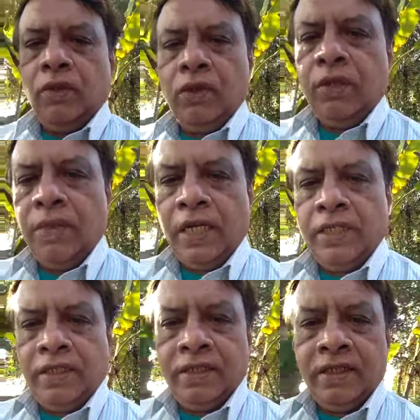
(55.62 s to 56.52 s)
don't
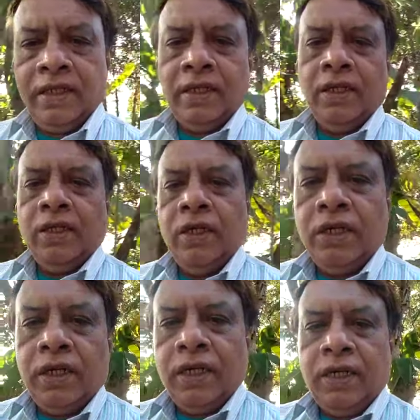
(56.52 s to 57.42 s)
imagine
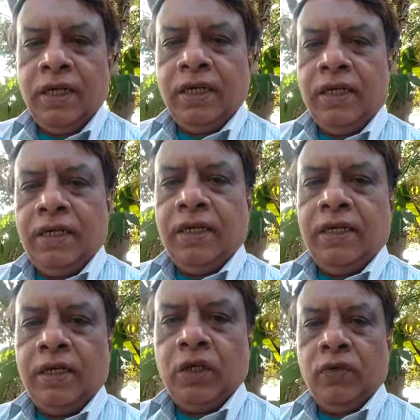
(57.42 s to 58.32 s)

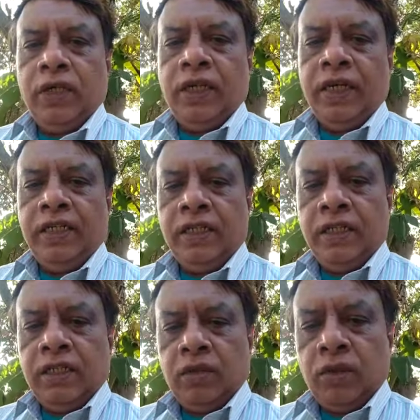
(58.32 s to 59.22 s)
uh, COVID
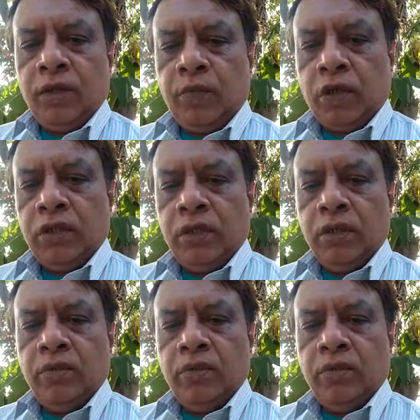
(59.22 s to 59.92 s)
19 has only positive